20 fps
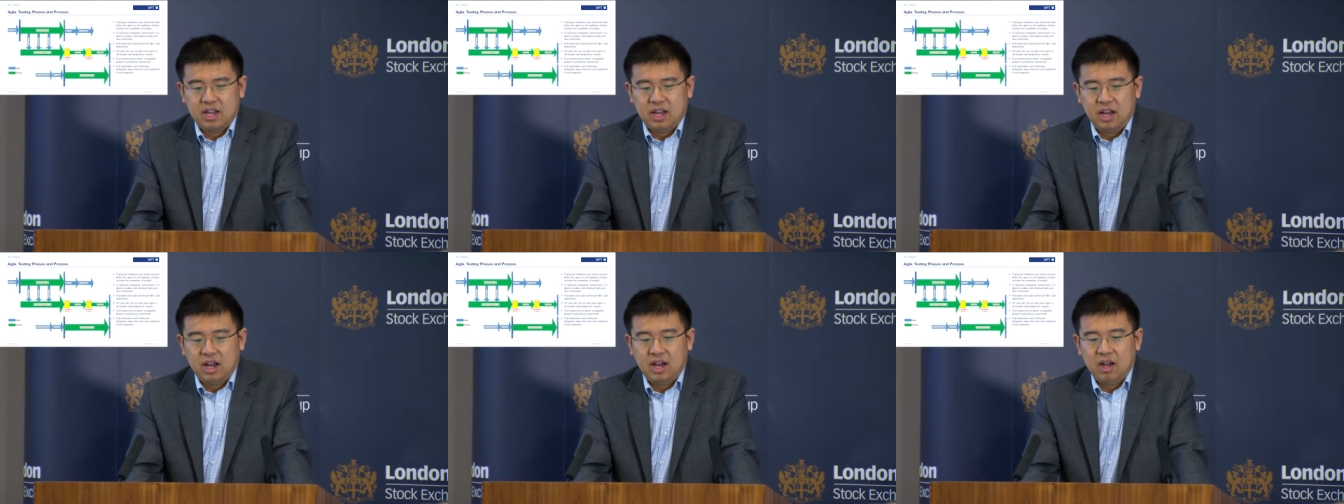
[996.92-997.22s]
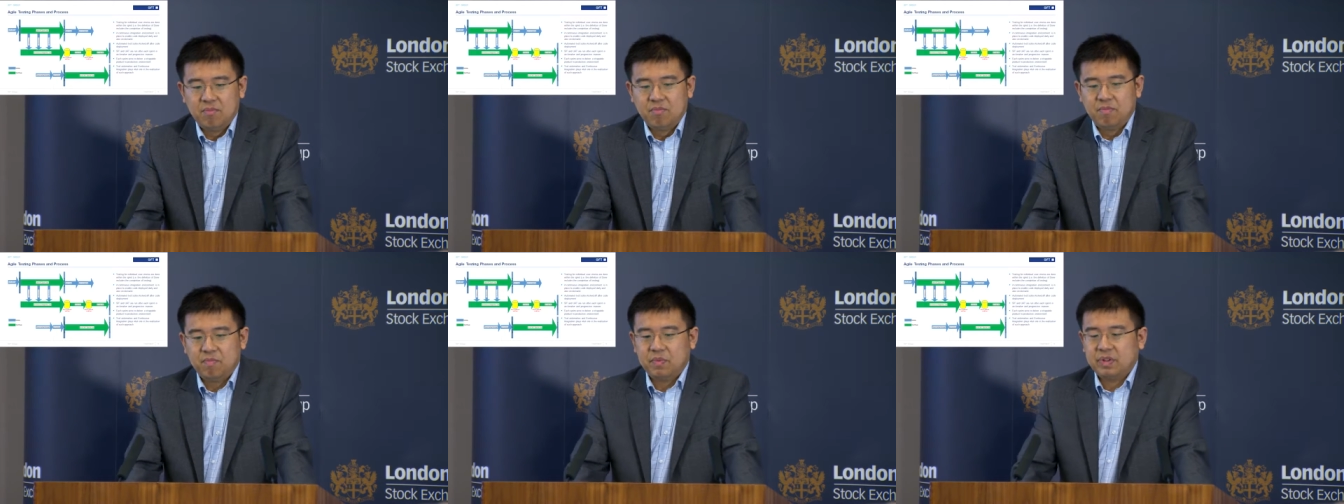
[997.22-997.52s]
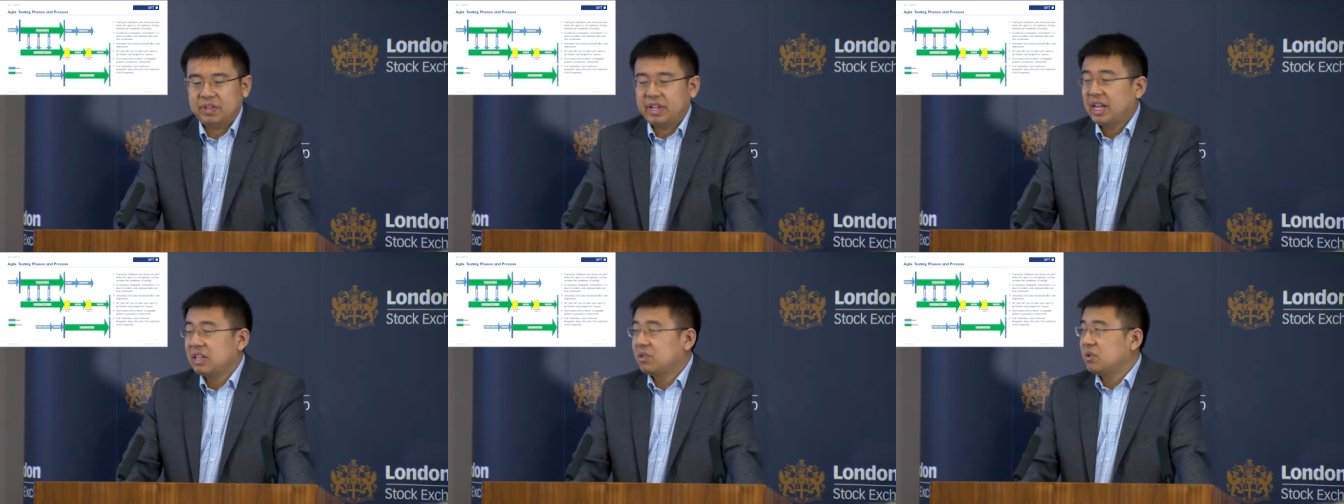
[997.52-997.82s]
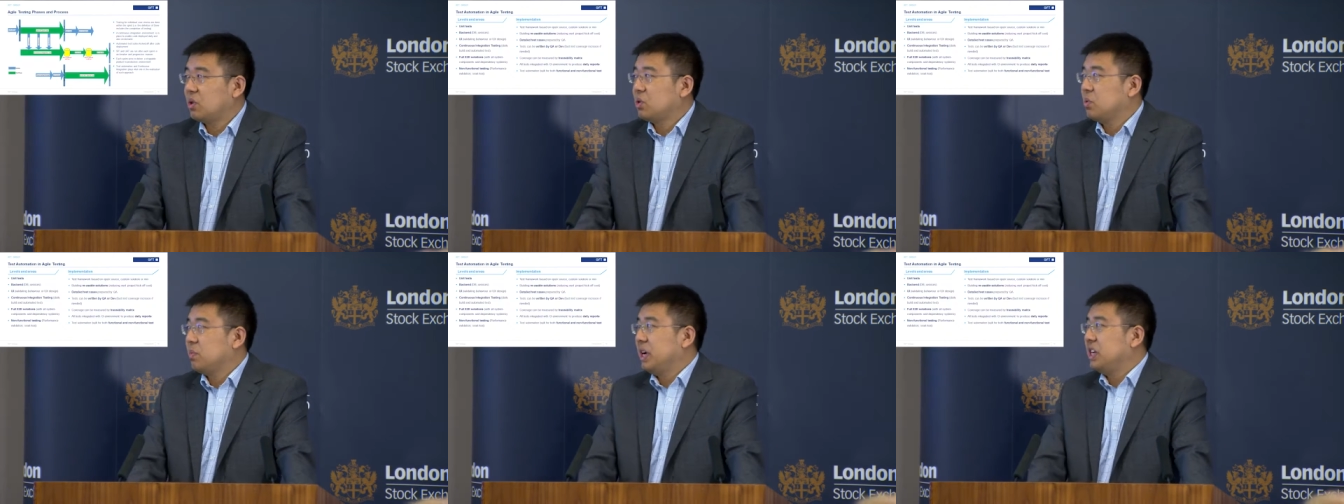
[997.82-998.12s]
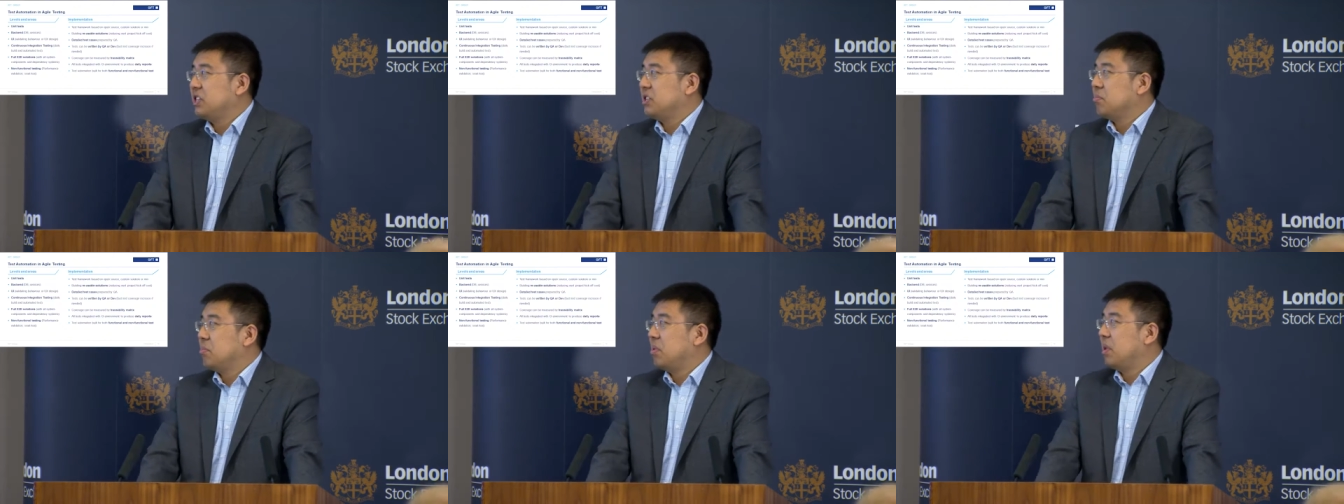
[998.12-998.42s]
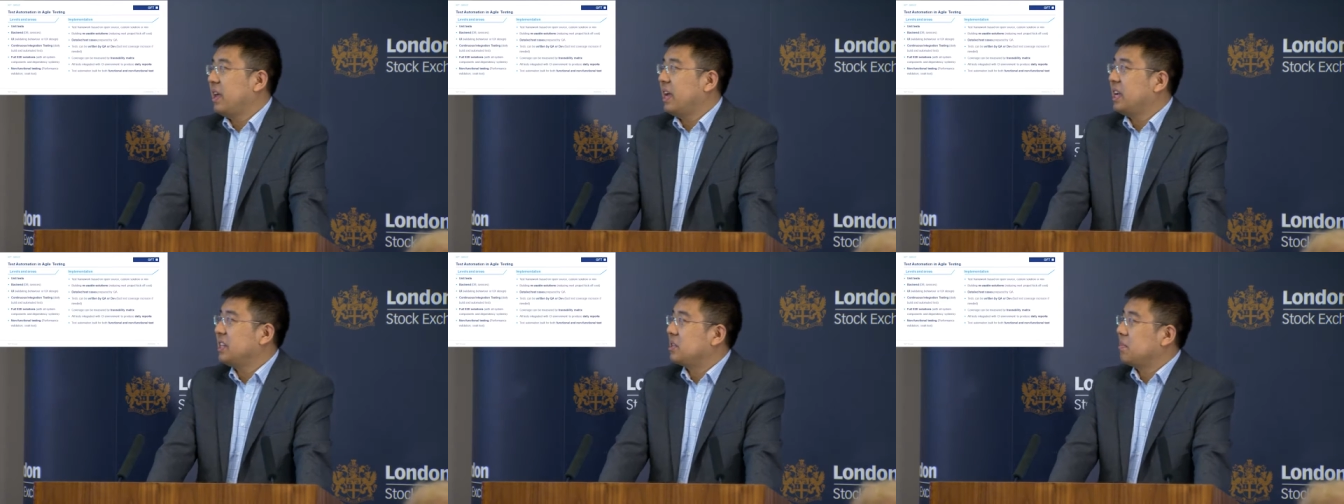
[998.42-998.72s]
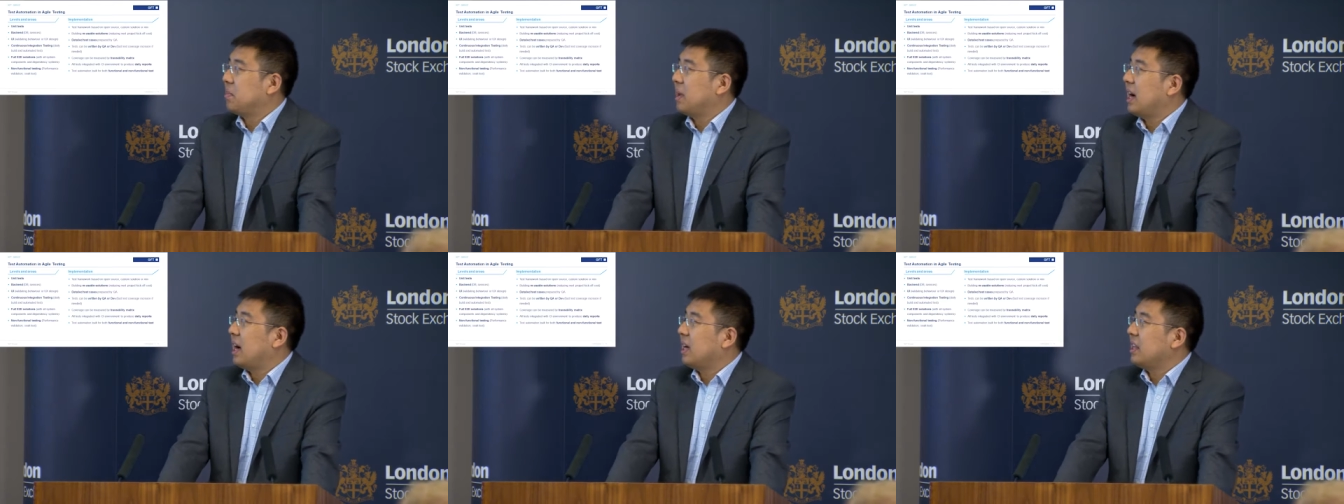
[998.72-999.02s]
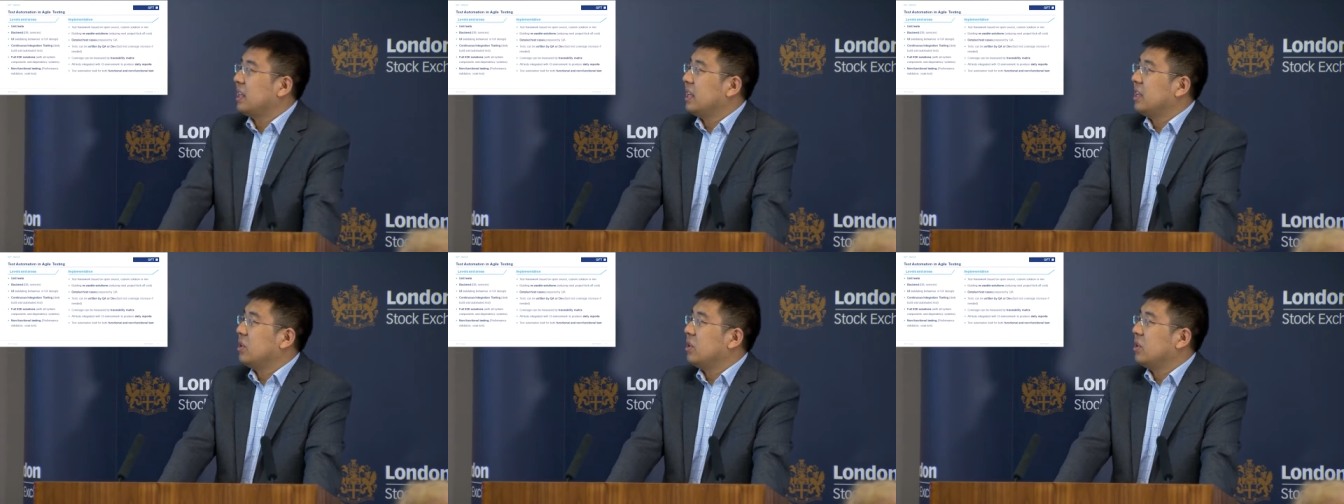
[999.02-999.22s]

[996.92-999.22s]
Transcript: Um, test automation plays the part